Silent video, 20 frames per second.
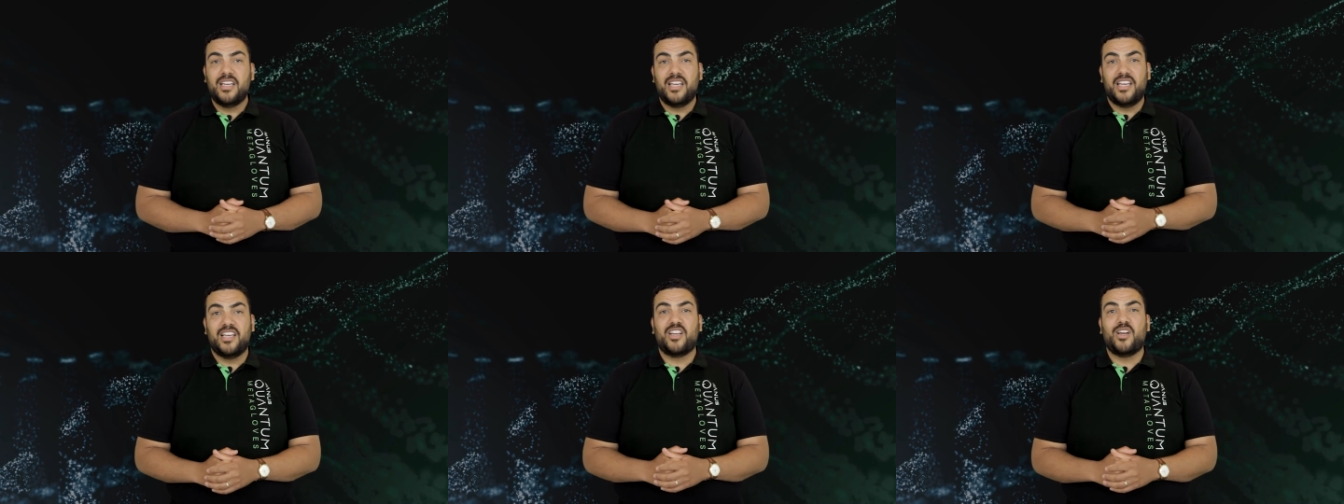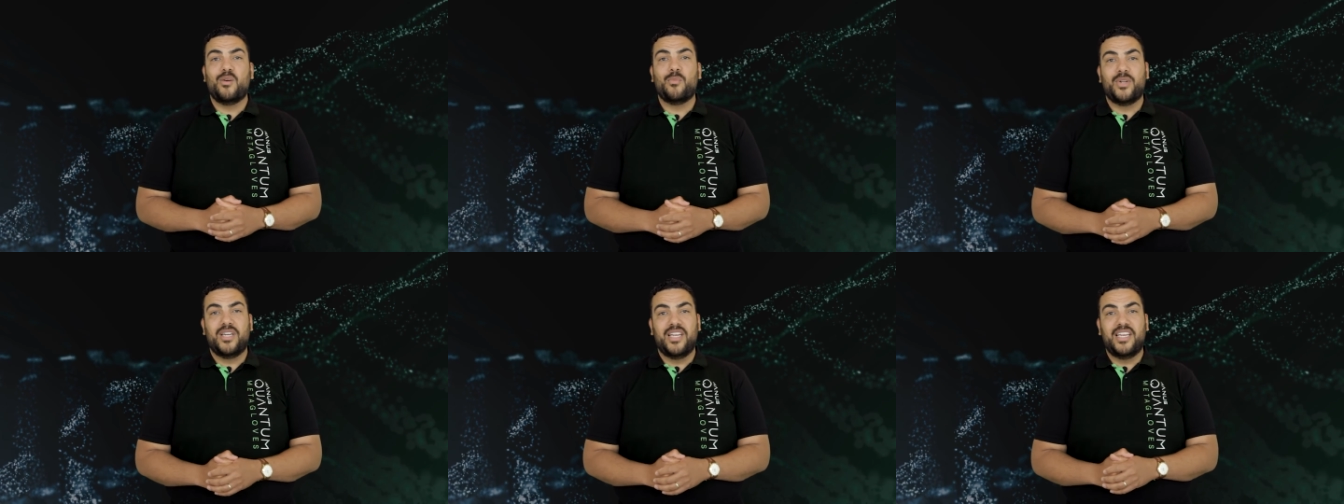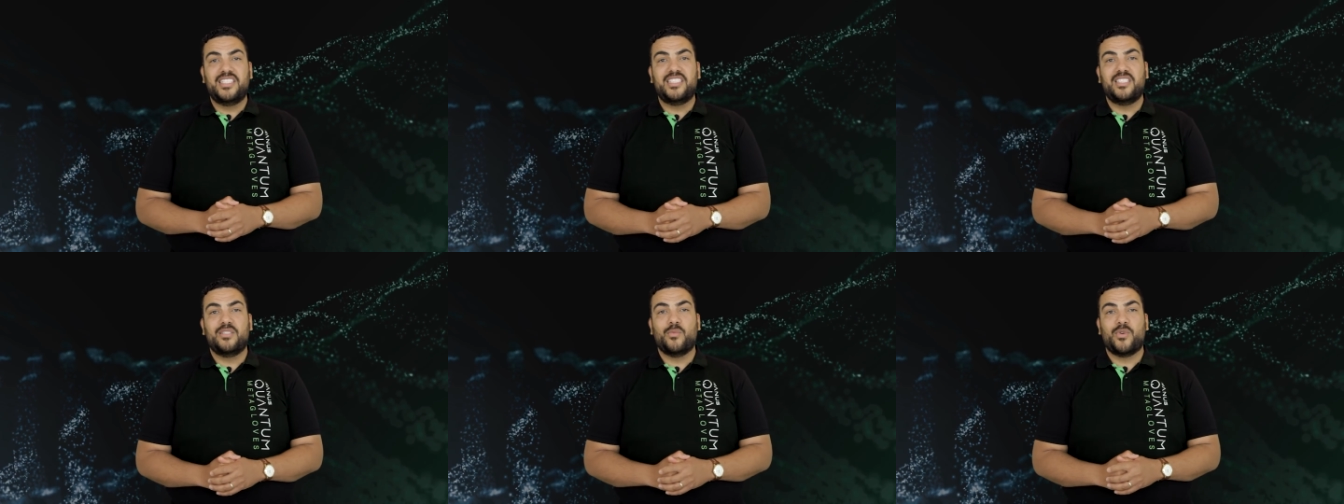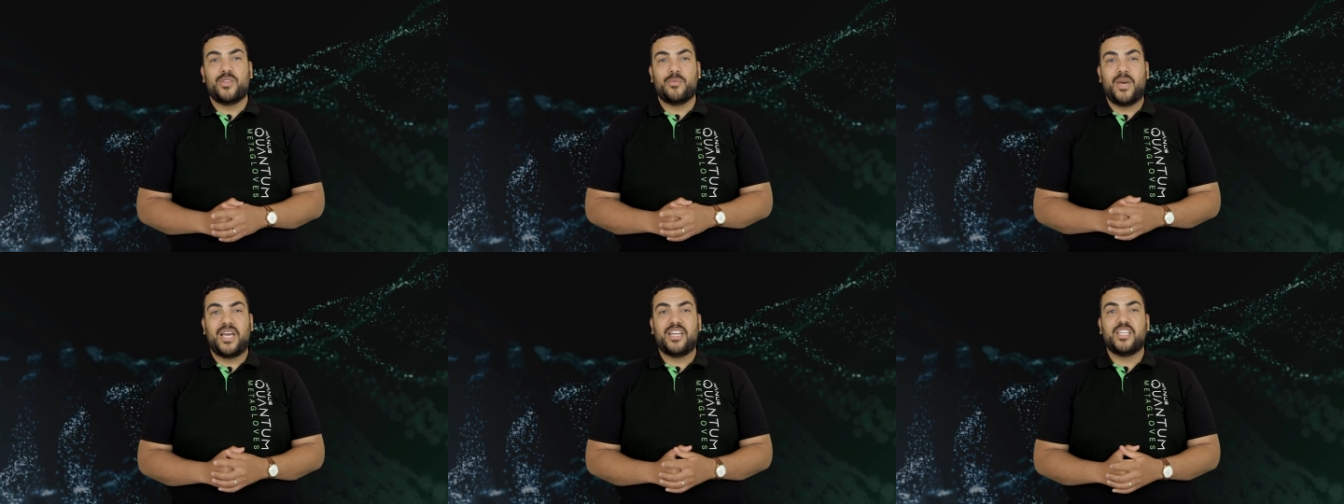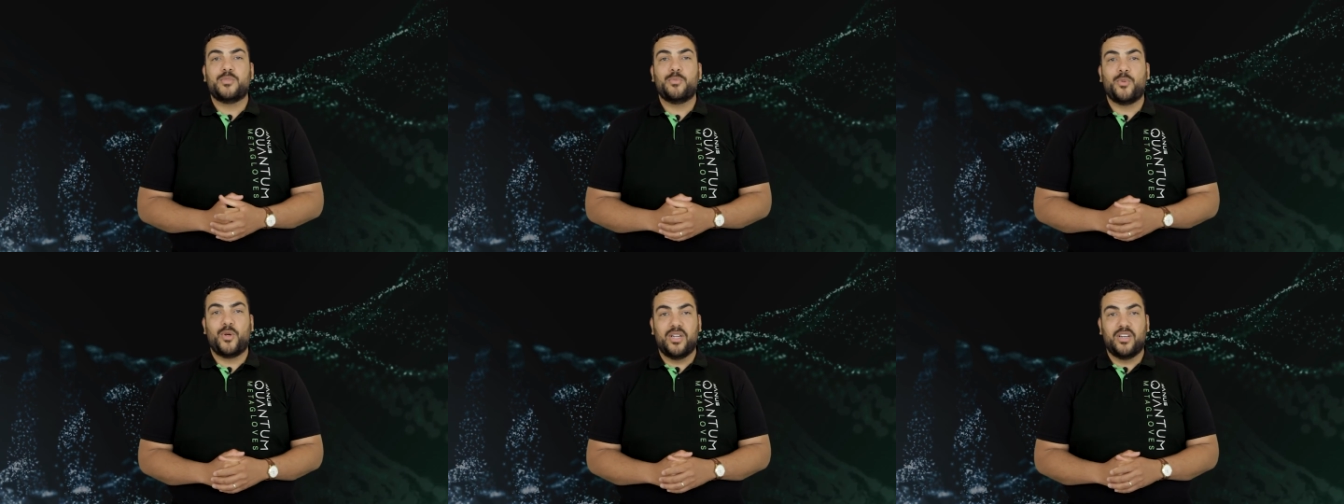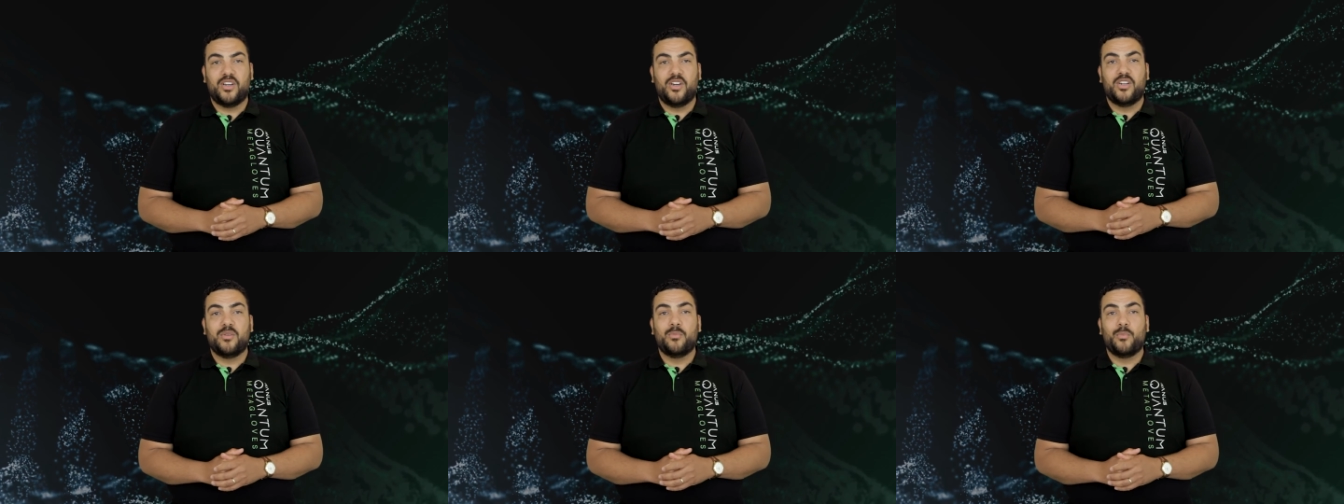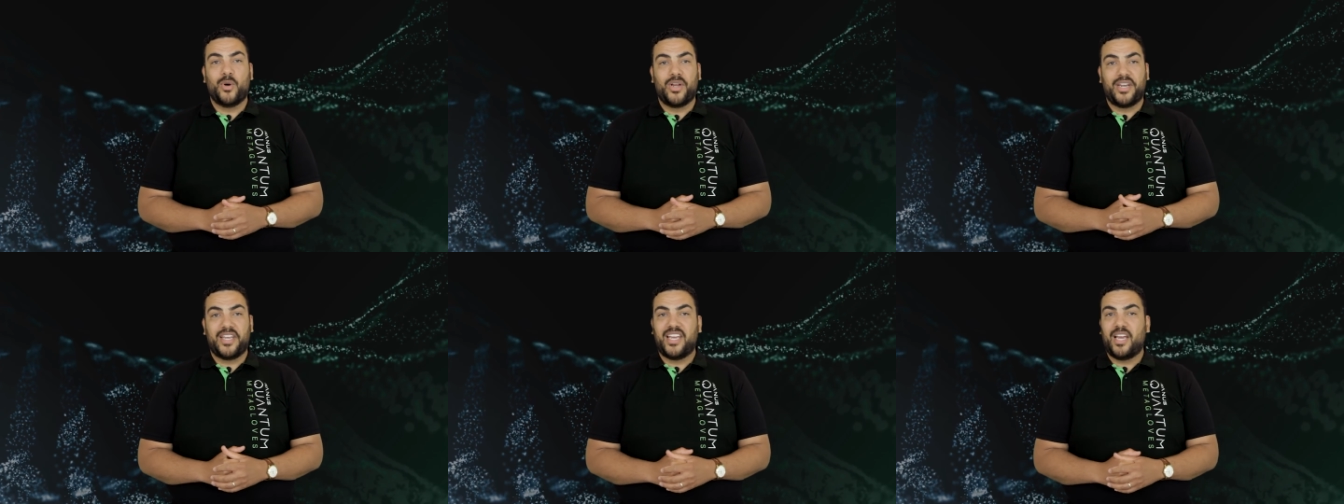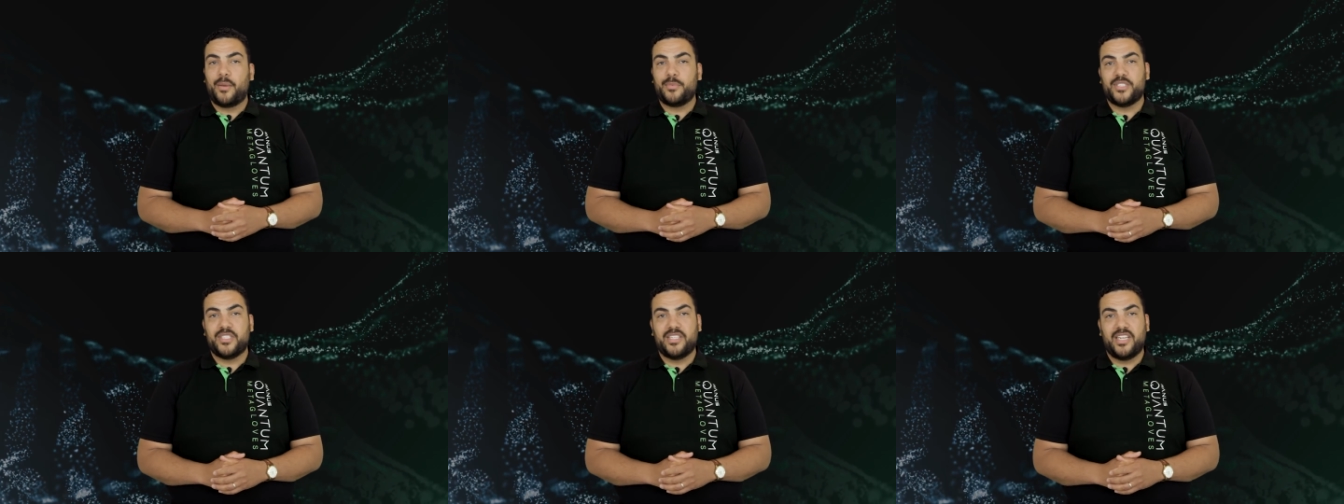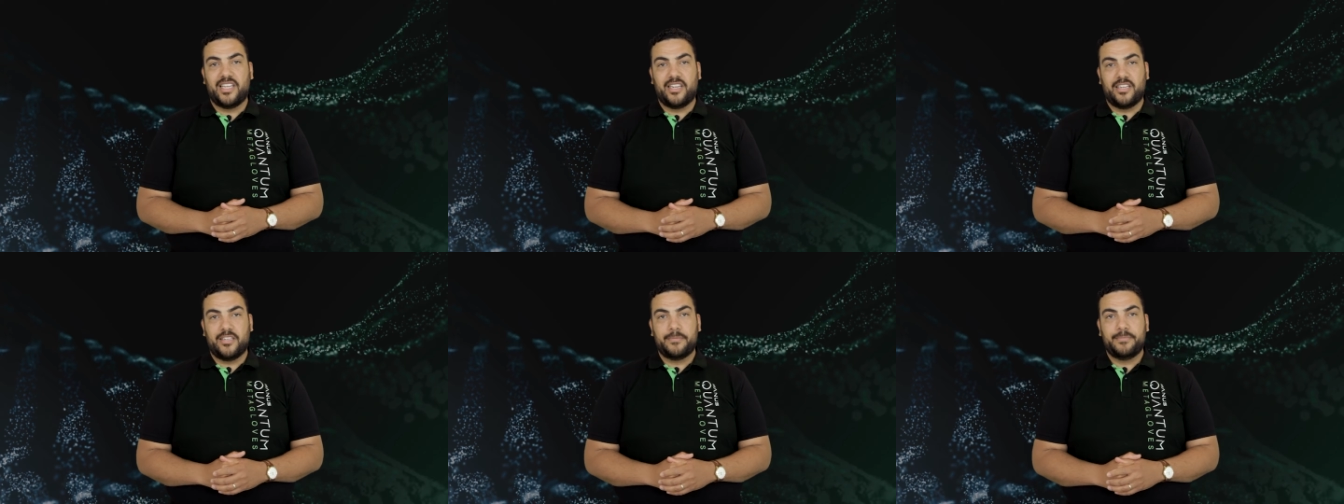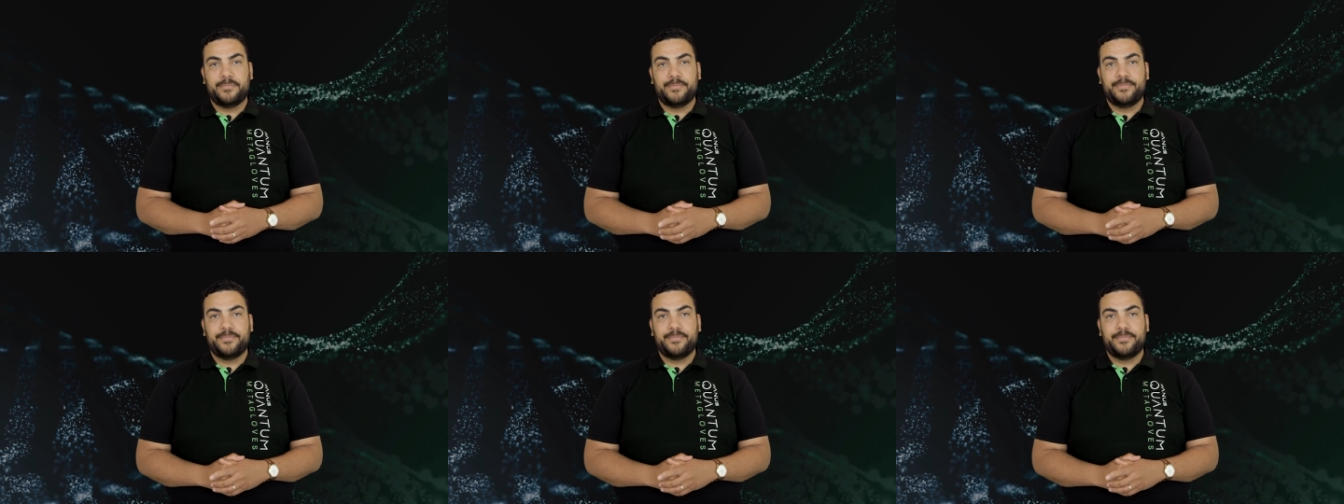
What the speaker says: in combination with Manus Polygon body capture data.